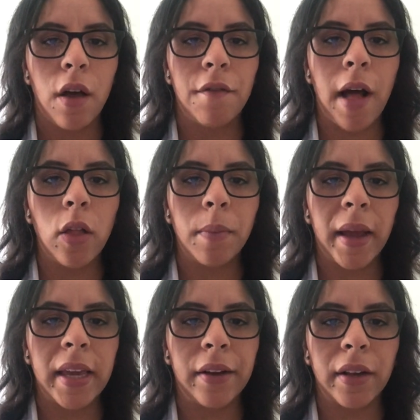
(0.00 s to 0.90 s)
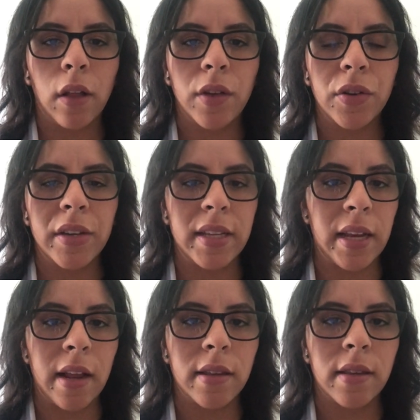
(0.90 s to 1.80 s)
followed by hearing loss or
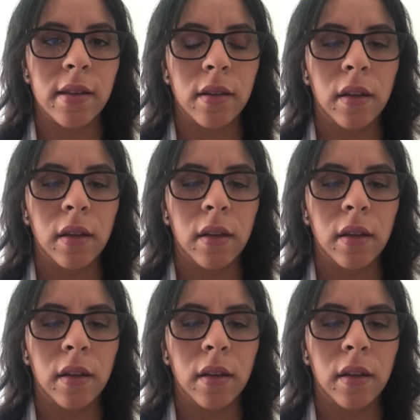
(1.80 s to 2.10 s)
dizziness.